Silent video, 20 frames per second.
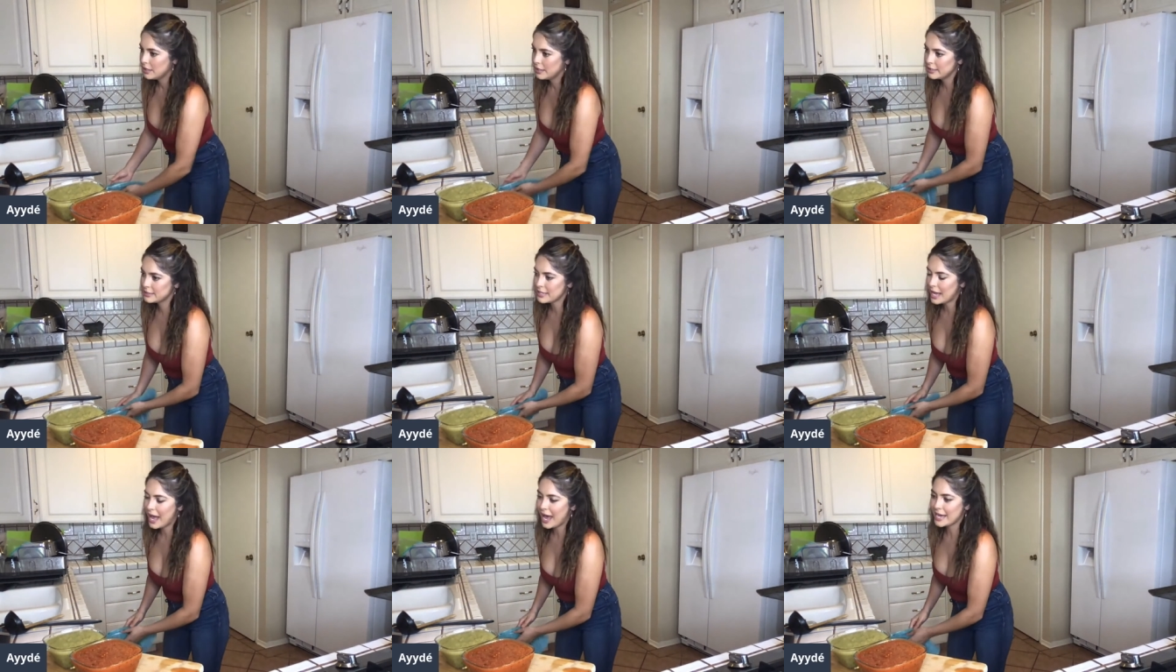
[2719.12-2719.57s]

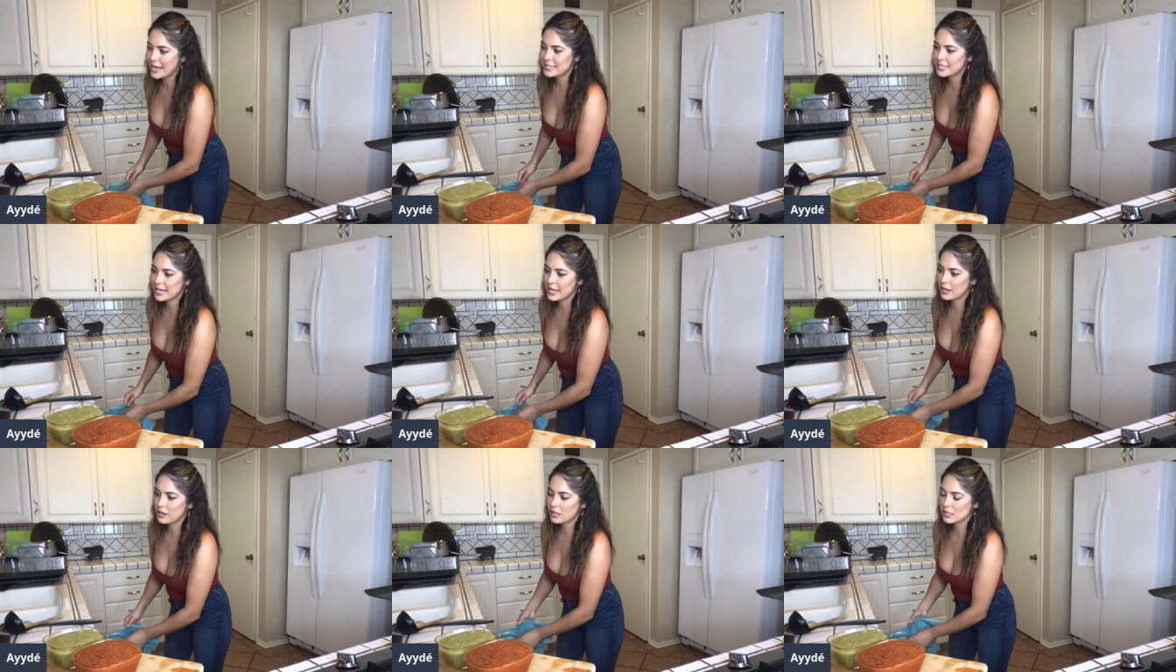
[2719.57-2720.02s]
It's I
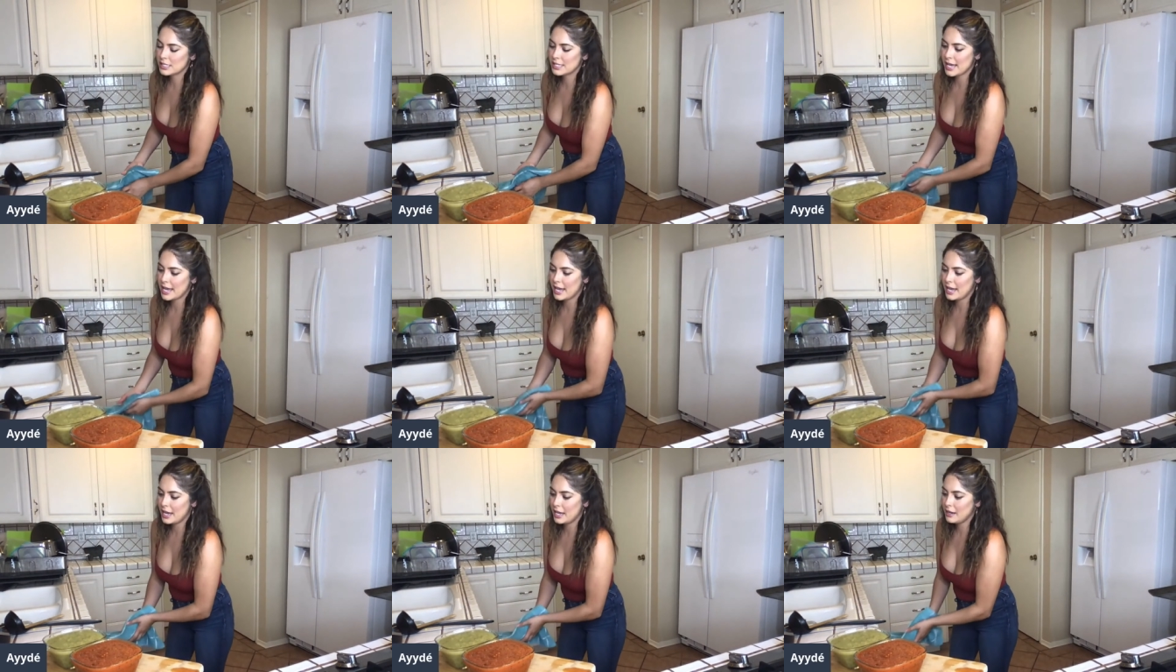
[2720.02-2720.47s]
Day All
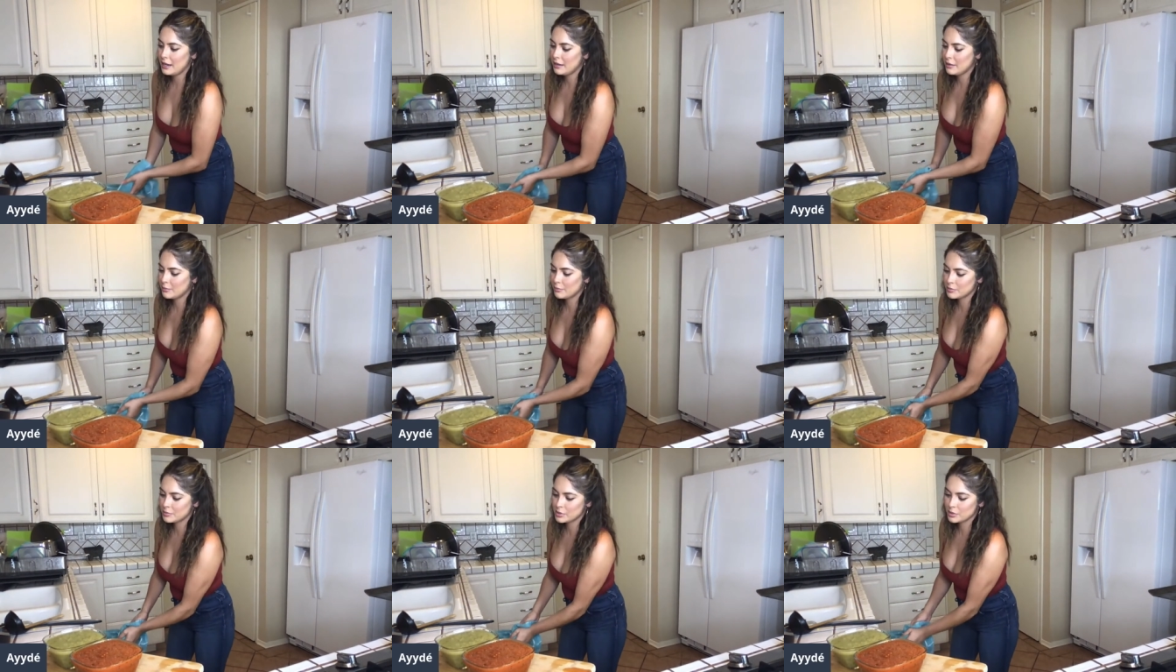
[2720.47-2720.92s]
Day.
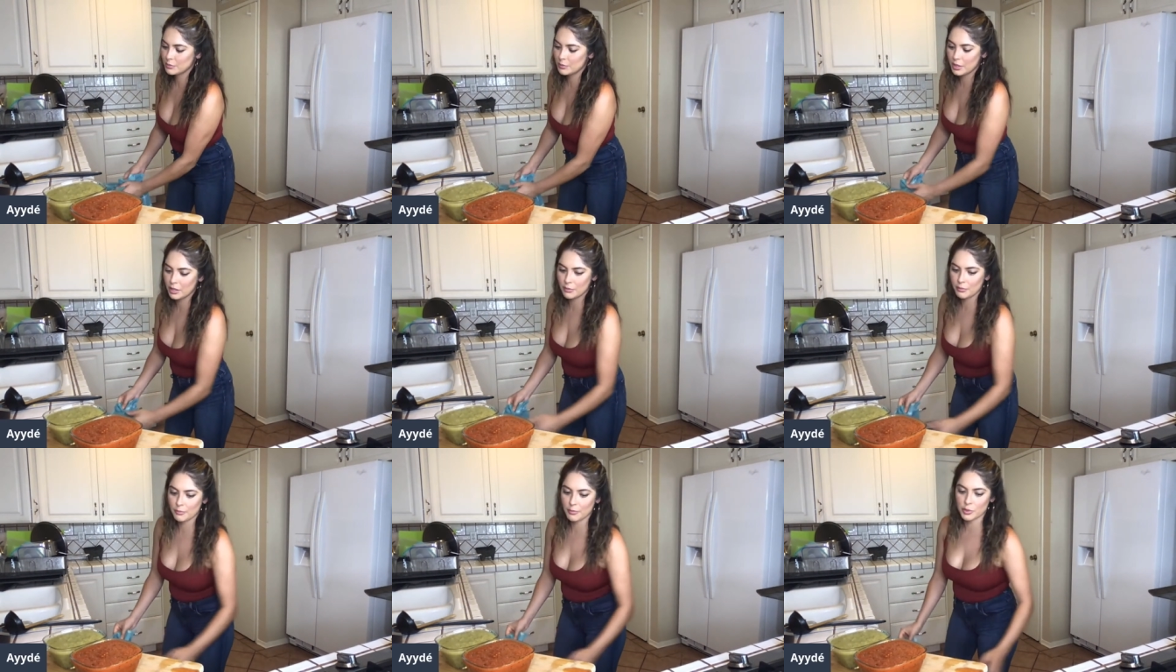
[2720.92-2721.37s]
I'm
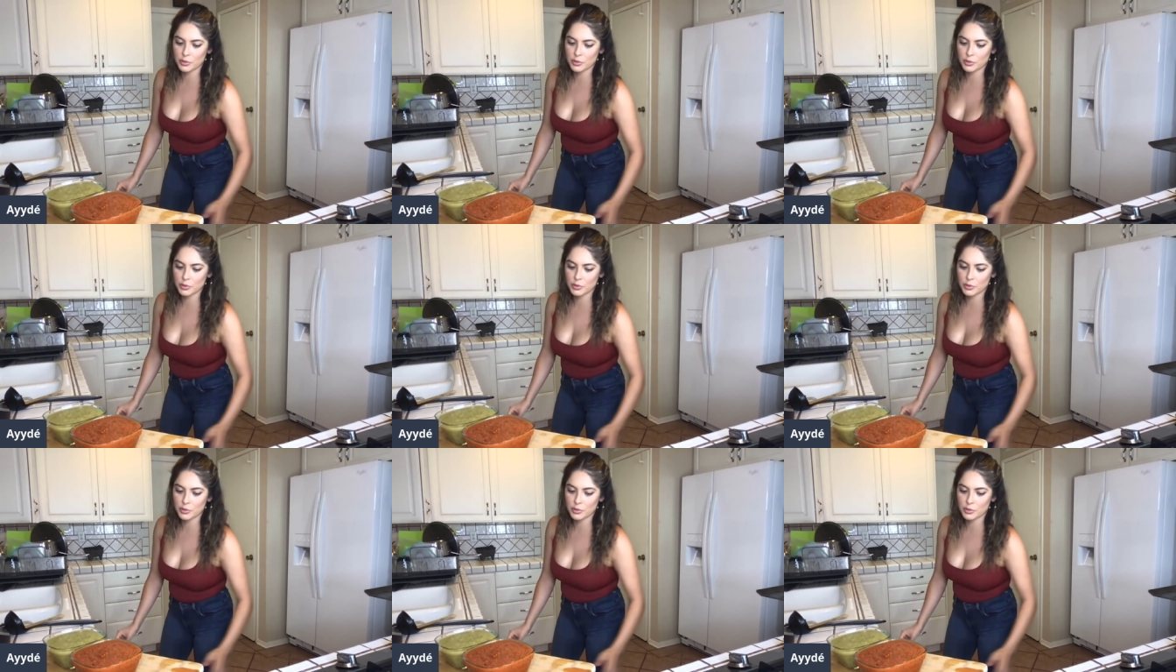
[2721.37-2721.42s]
assuming